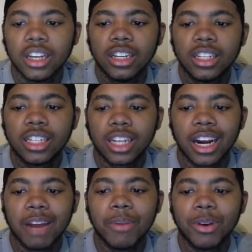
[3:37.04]
Shit,
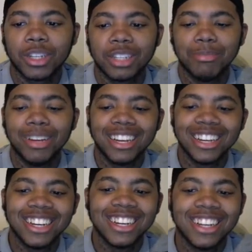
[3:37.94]
I'm on this.
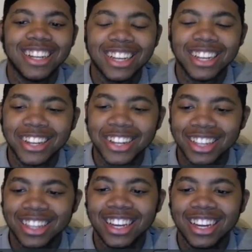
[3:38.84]

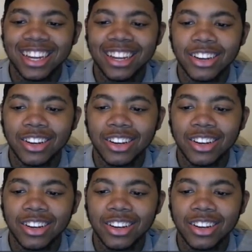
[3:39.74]
The hell?